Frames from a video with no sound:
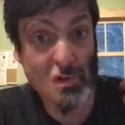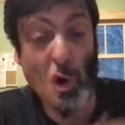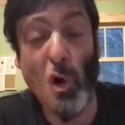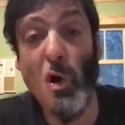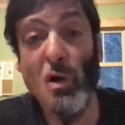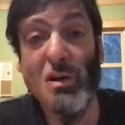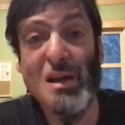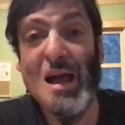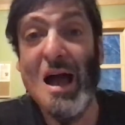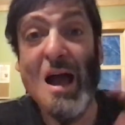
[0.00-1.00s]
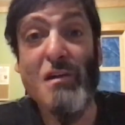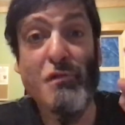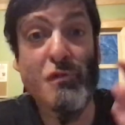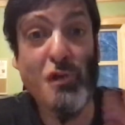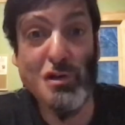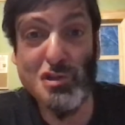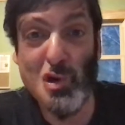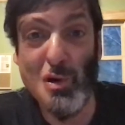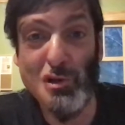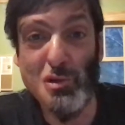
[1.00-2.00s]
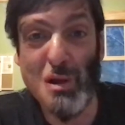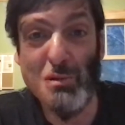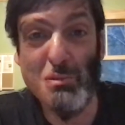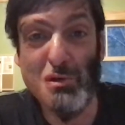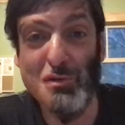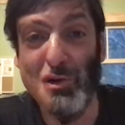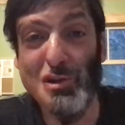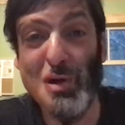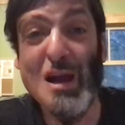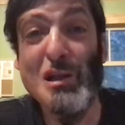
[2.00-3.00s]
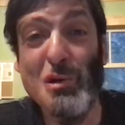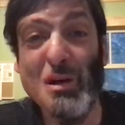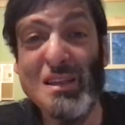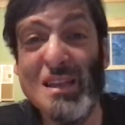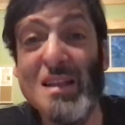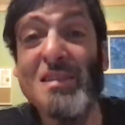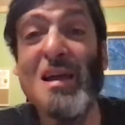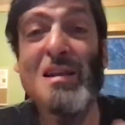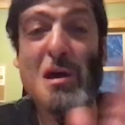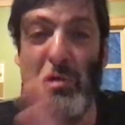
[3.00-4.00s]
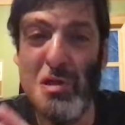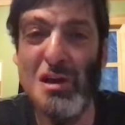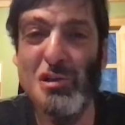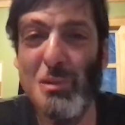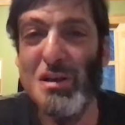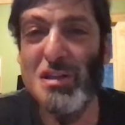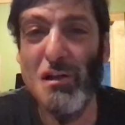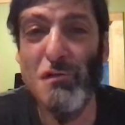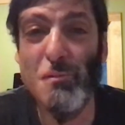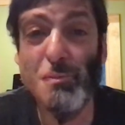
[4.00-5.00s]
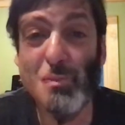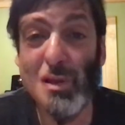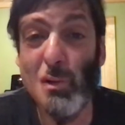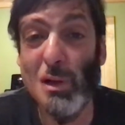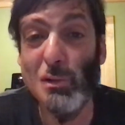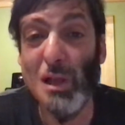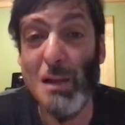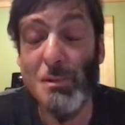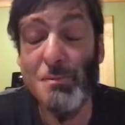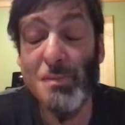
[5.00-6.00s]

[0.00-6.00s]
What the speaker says: or I first go into my portfolio, I look at it, and then I think to myself, what will happen?